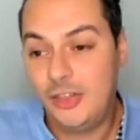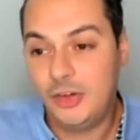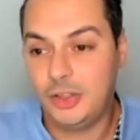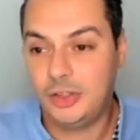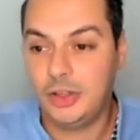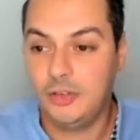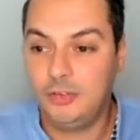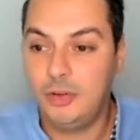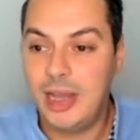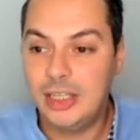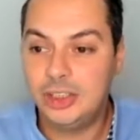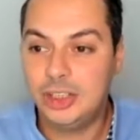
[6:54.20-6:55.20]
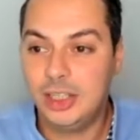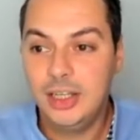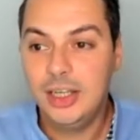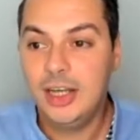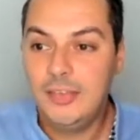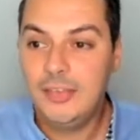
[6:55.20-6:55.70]
third confirmation
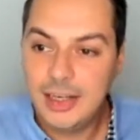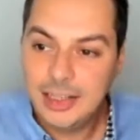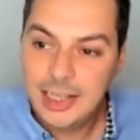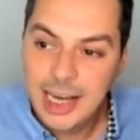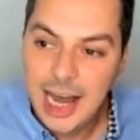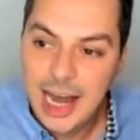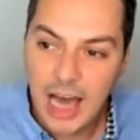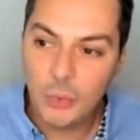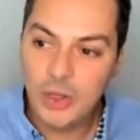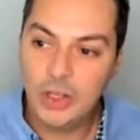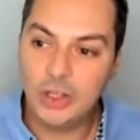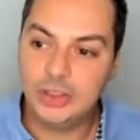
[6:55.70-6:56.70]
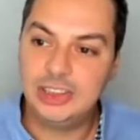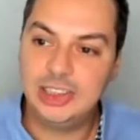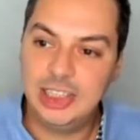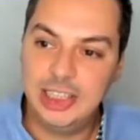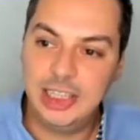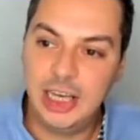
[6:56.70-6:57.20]
that now we could
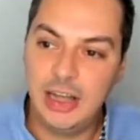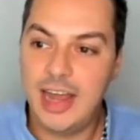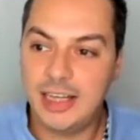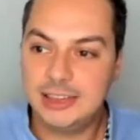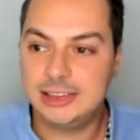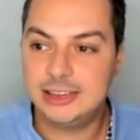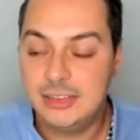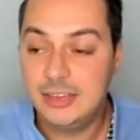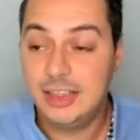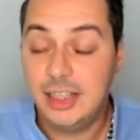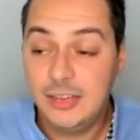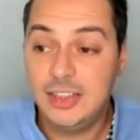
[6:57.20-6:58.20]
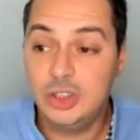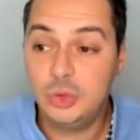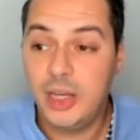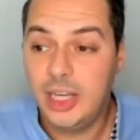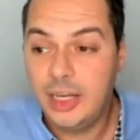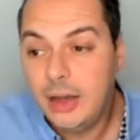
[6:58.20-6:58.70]
see in
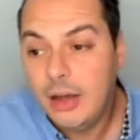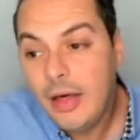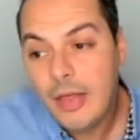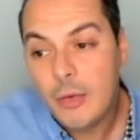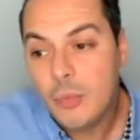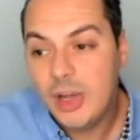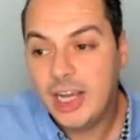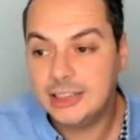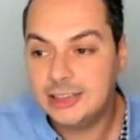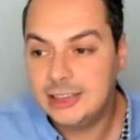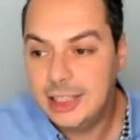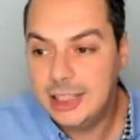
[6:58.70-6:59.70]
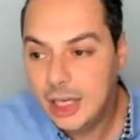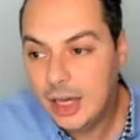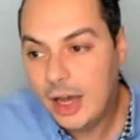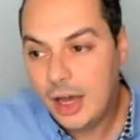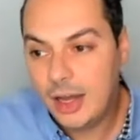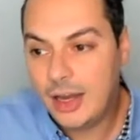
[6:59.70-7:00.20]
this week that we can see
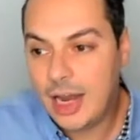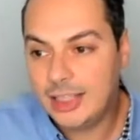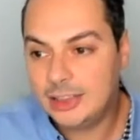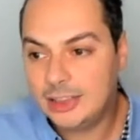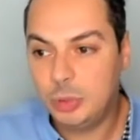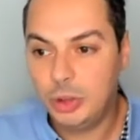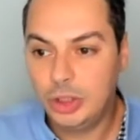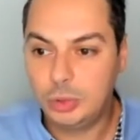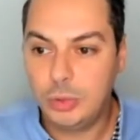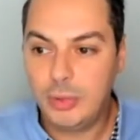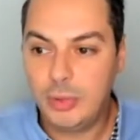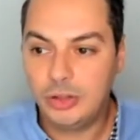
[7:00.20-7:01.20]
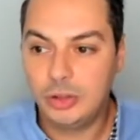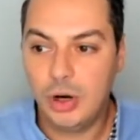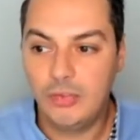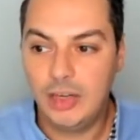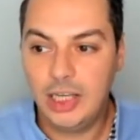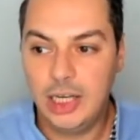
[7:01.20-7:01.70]
a nice bullish momentum
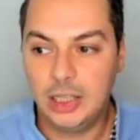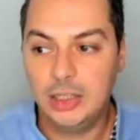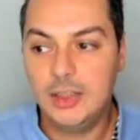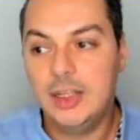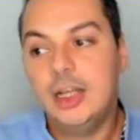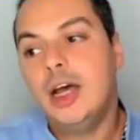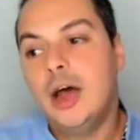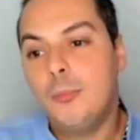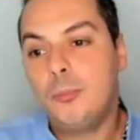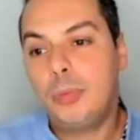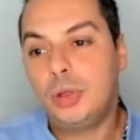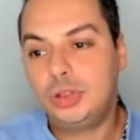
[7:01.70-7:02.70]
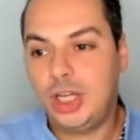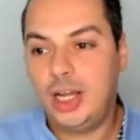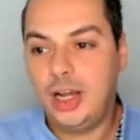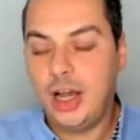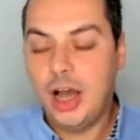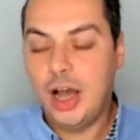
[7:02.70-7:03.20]
over here,
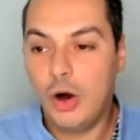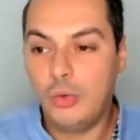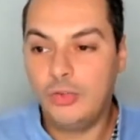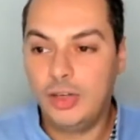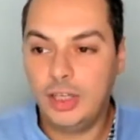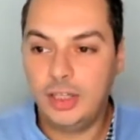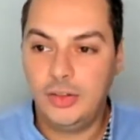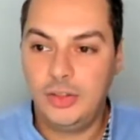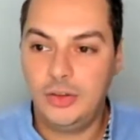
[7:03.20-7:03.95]
pushing over